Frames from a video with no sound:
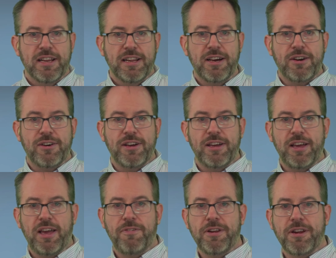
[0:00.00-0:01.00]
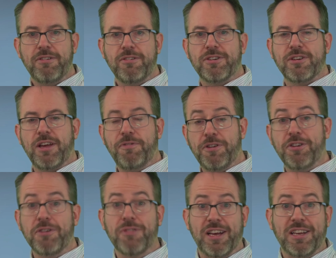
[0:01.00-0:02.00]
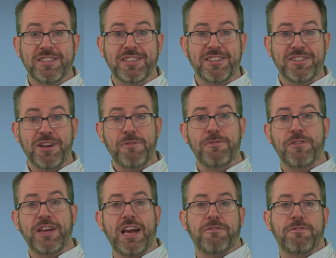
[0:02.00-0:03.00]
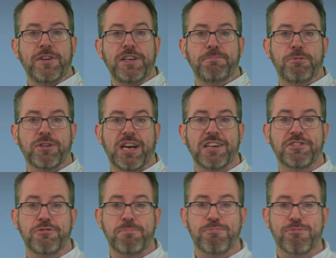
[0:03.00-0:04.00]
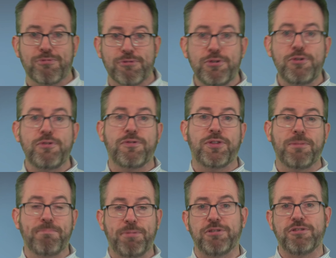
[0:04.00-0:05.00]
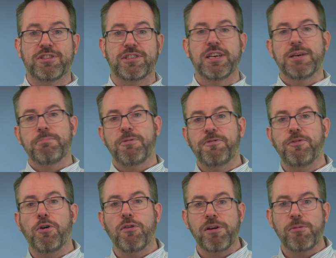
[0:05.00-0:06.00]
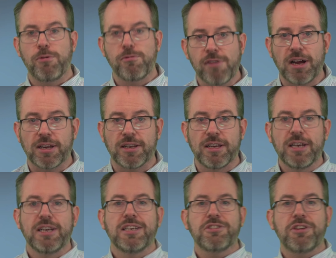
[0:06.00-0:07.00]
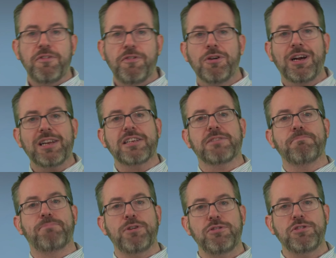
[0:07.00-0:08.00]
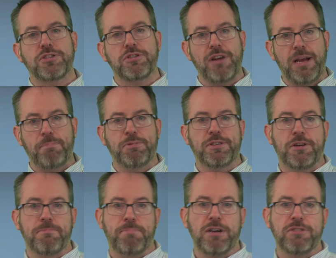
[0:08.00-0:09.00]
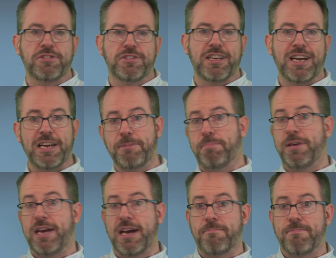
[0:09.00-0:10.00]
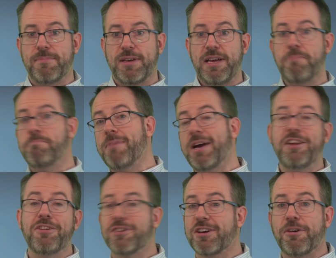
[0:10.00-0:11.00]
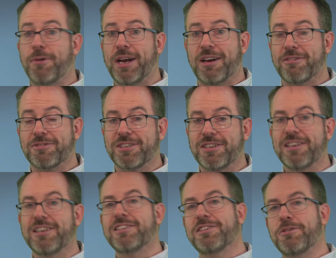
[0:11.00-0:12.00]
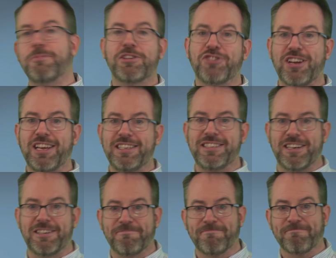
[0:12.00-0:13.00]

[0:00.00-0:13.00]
Now, if you do this, don't forget Facebook has to approve the boost before it will run. So if you click to boost your episode post at 8 p.m, it may not go out till much later.